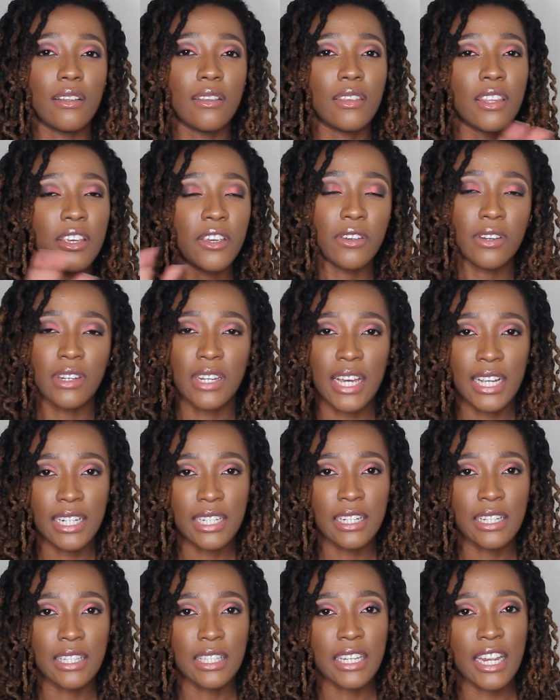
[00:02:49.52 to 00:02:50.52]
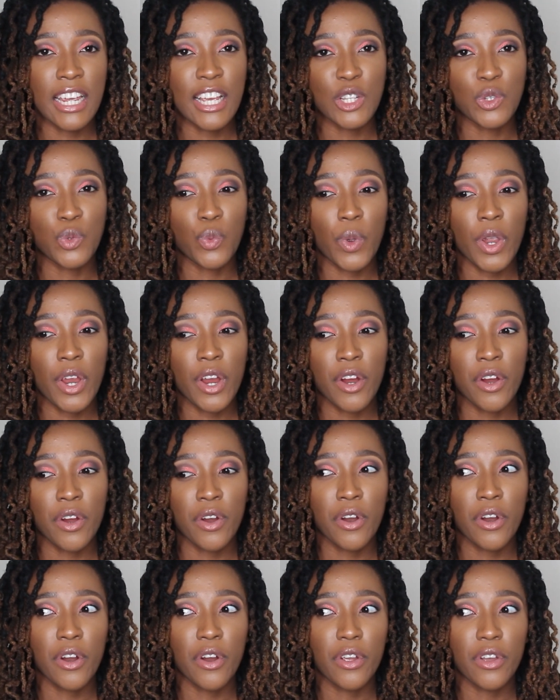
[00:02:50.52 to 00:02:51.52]
the United States,
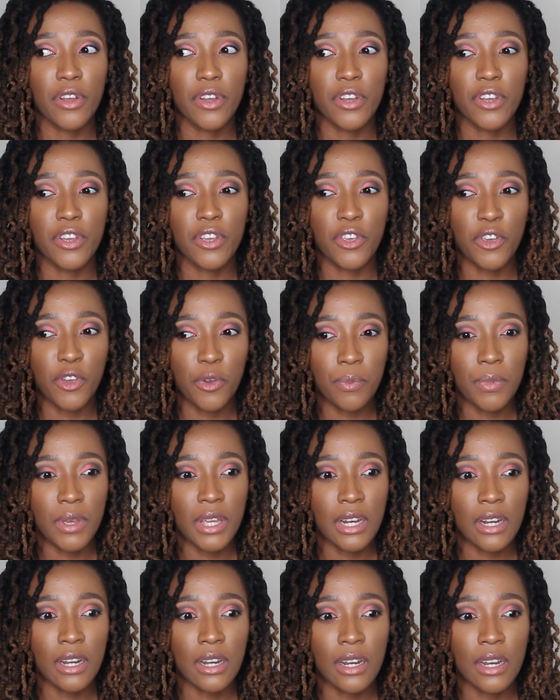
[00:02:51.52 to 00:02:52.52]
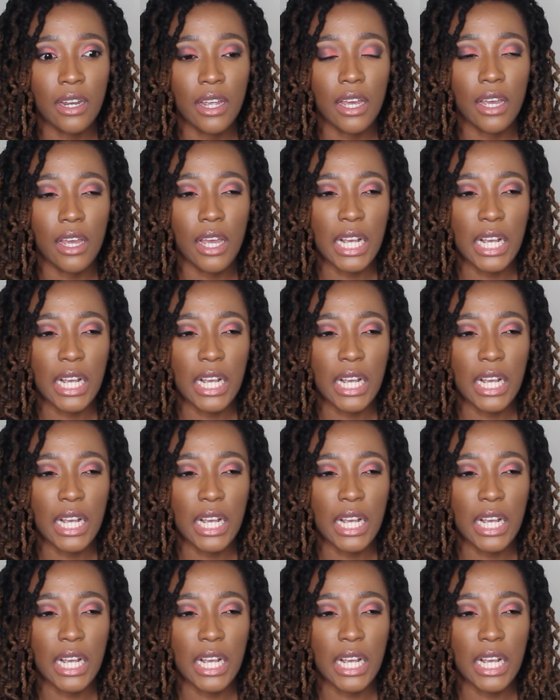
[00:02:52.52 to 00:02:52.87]
where human